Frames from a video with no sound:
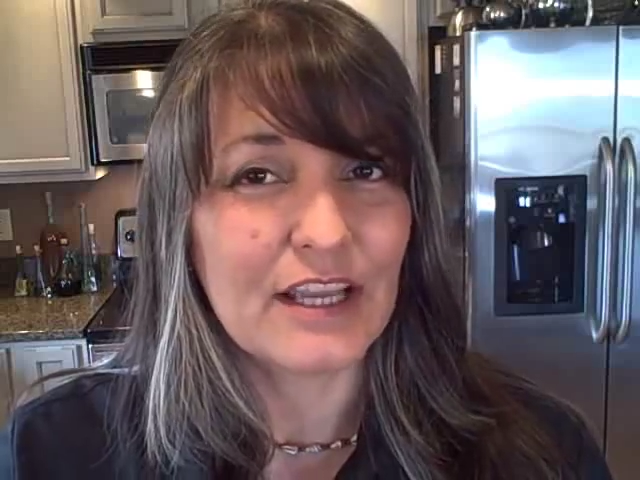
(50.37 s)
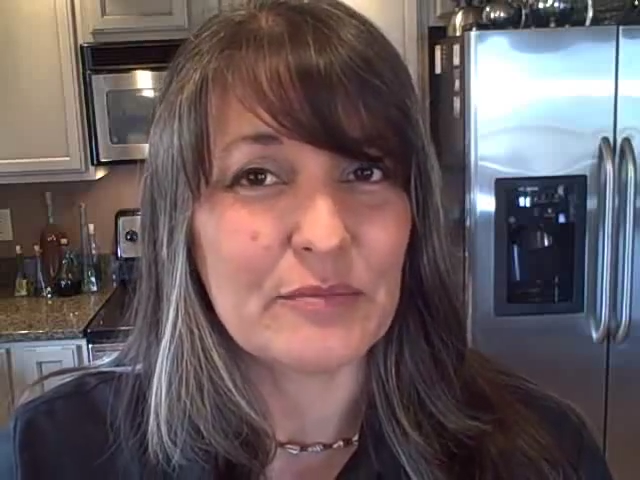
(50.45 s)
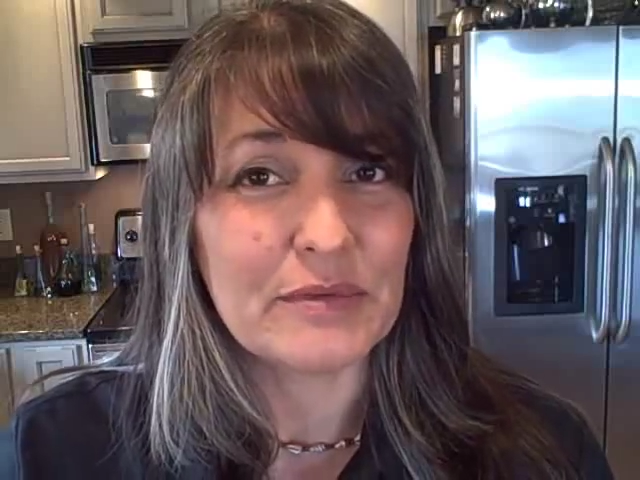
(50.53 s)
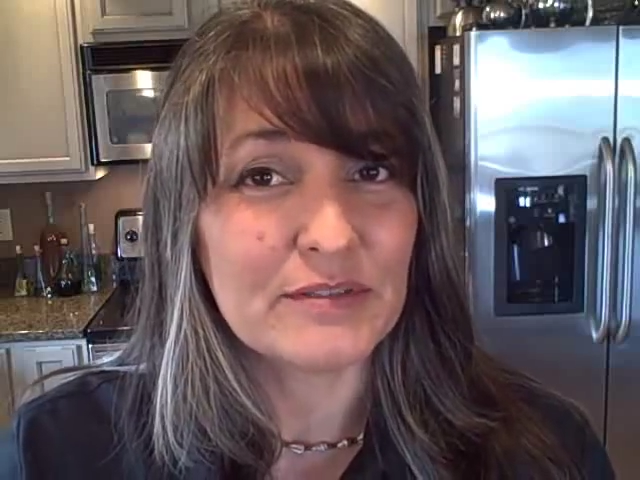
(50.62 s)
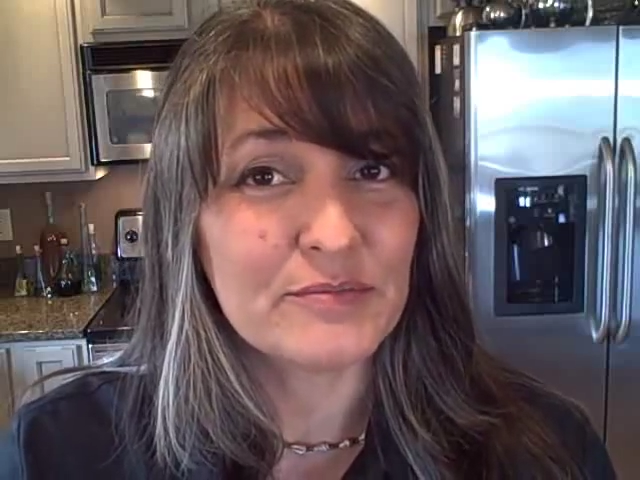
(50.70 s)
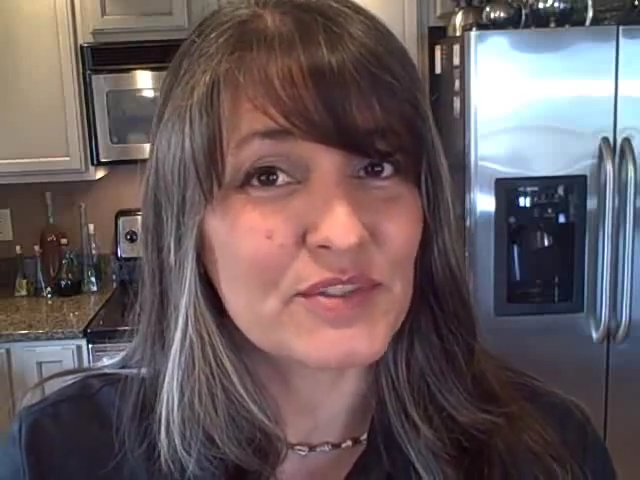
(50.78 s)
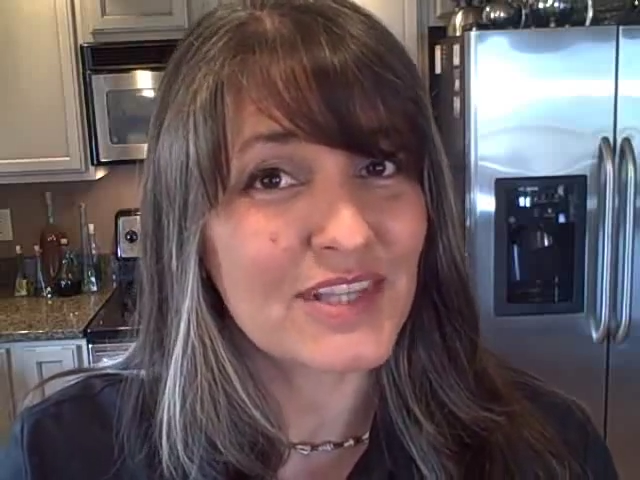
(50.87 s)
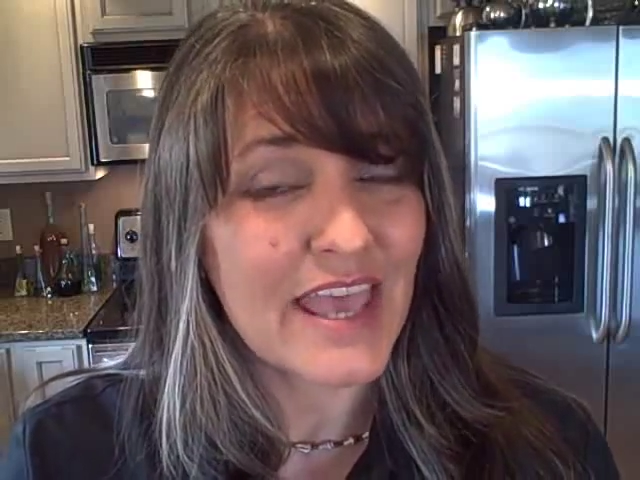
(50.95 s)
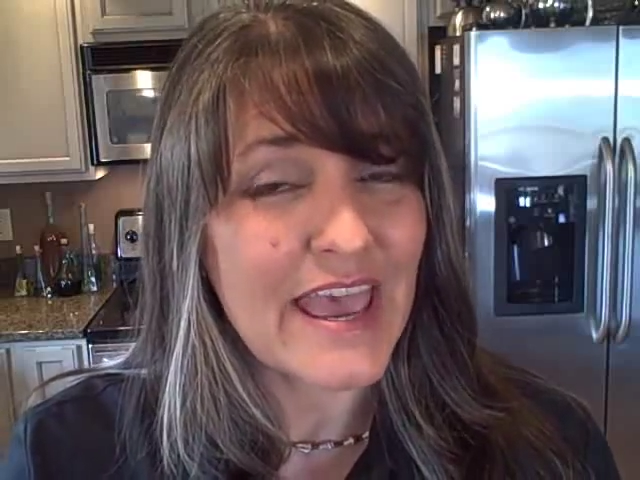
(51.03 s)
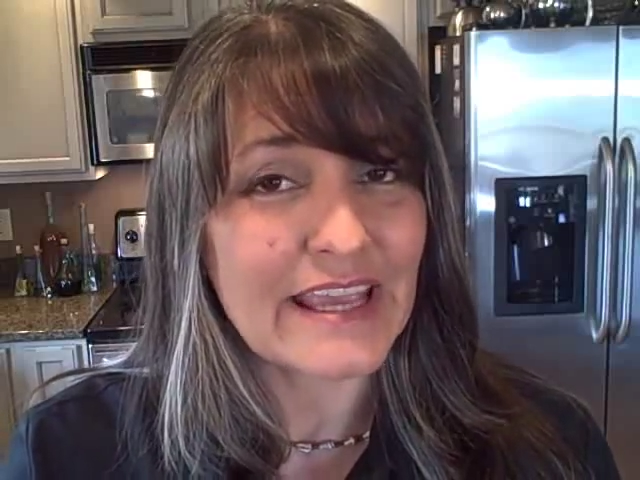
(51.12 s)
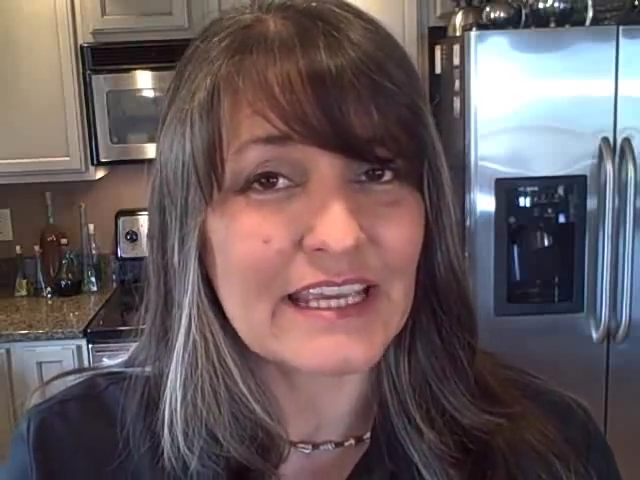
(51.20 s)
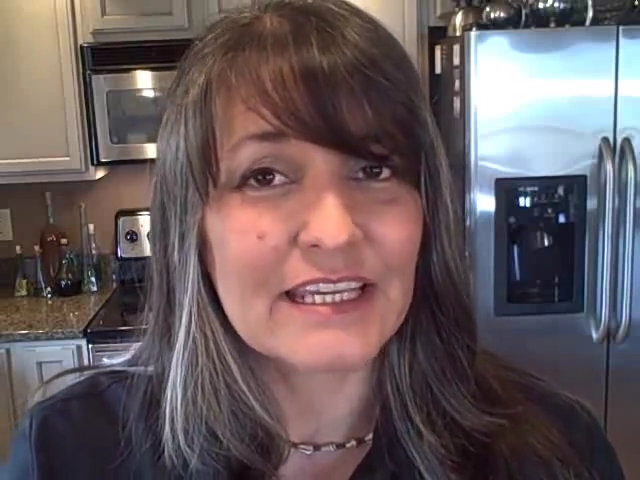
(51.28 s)
cut me some
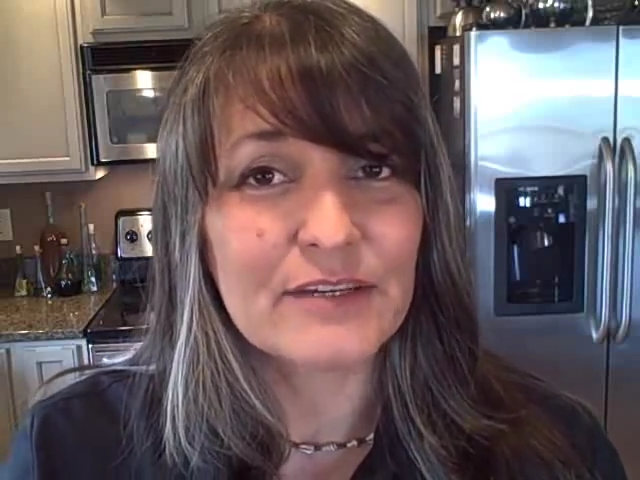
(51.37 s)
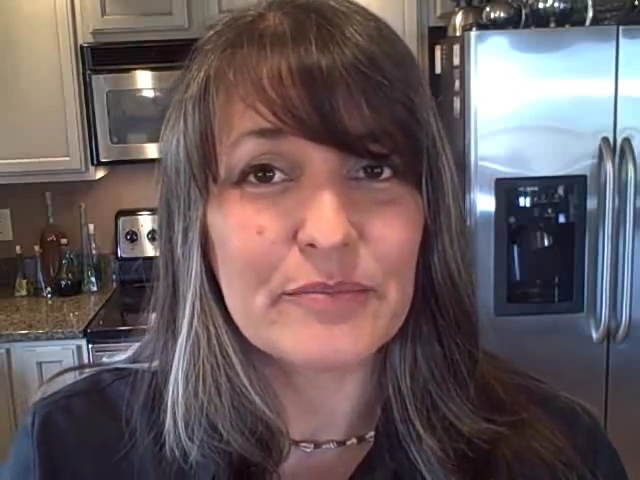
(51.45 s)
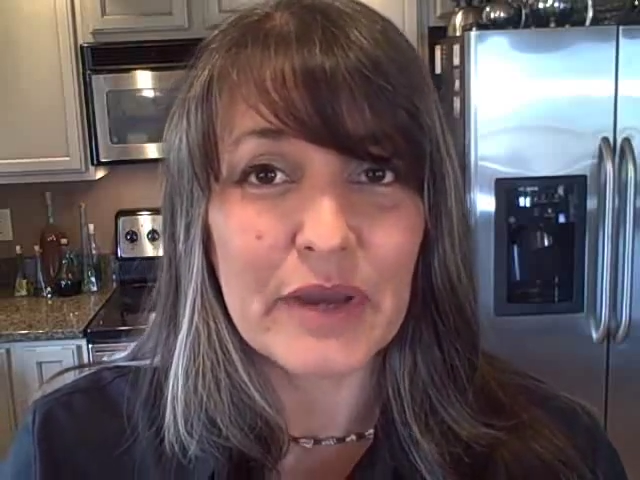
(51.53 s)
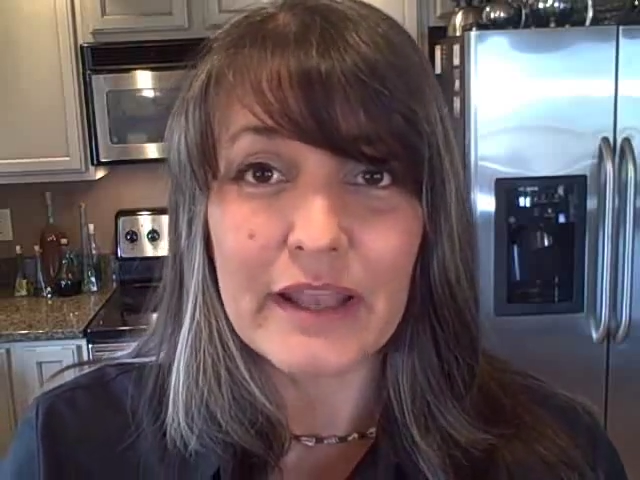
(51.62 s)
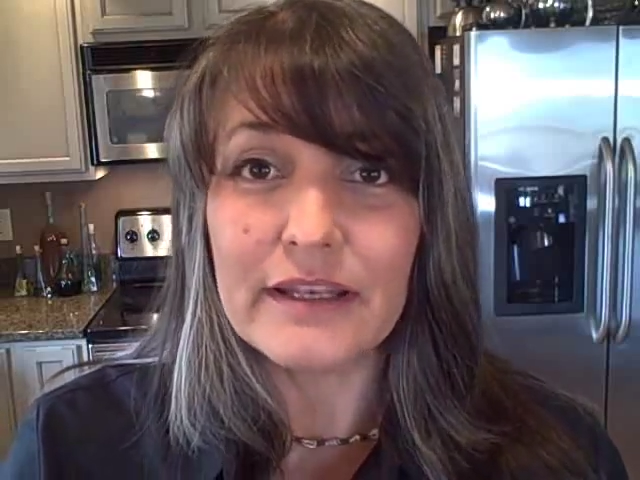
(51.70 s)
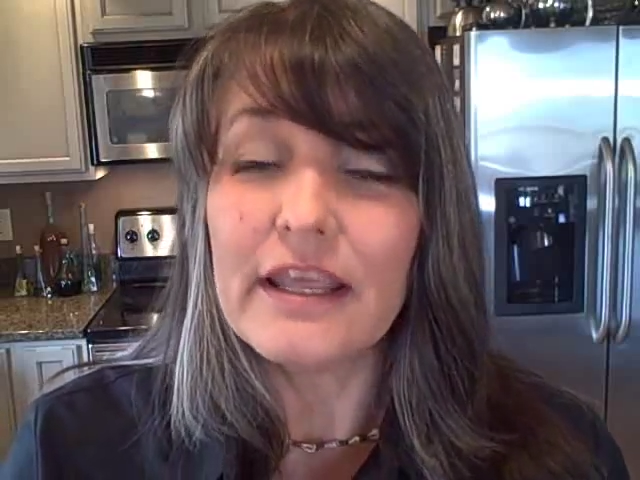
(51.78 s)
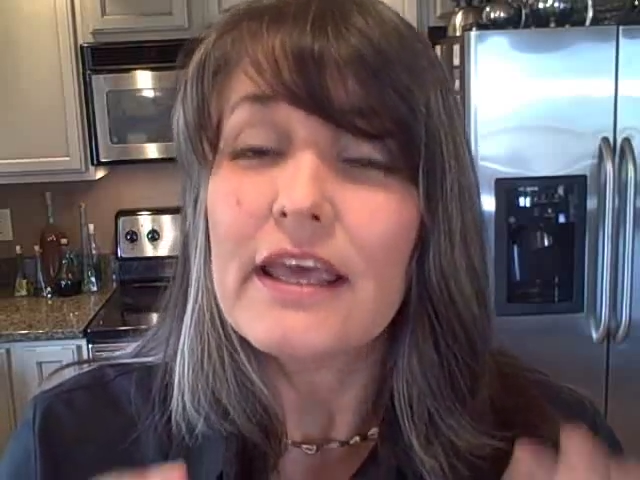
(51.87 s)
slack but